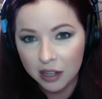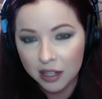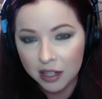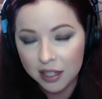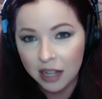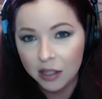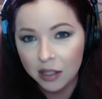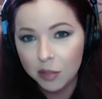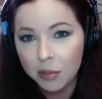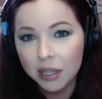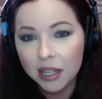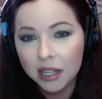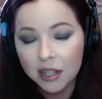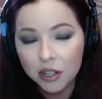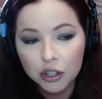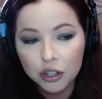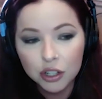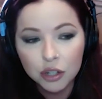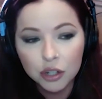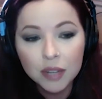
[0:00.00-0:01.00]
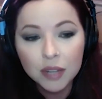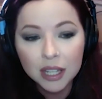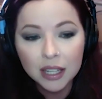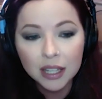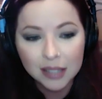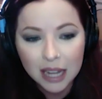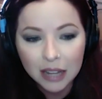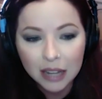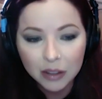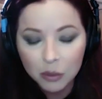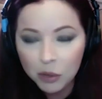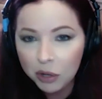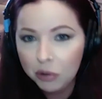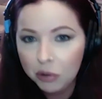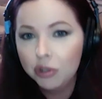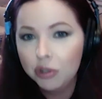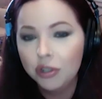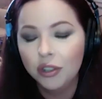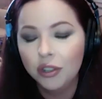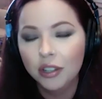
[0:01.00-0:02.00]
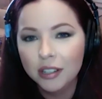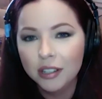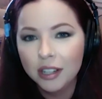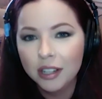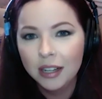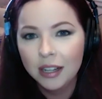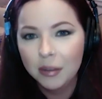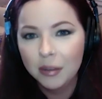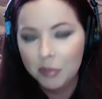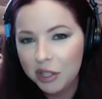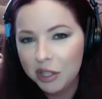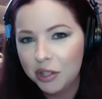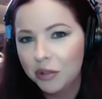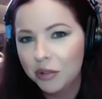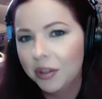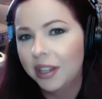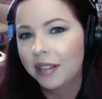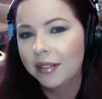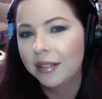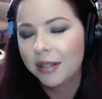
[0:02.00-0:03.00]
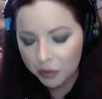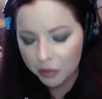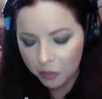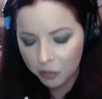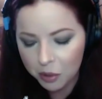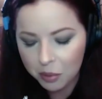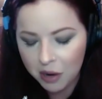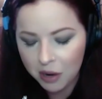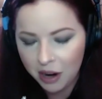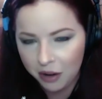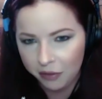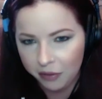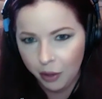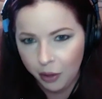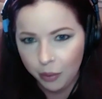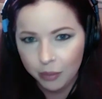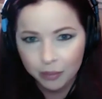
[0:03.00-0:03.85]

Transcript: sense, because you're doing exactly what you should be doing. So we're proud of you.